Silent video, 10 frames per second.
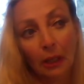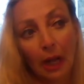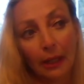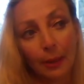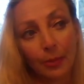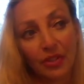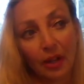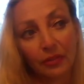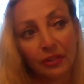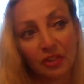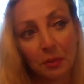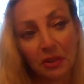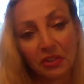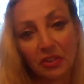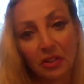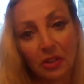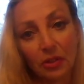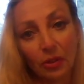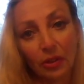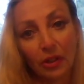got himself dismissed as the
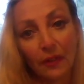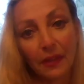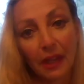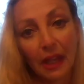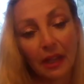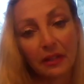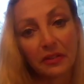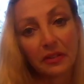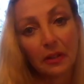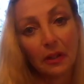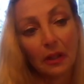attorney on the case.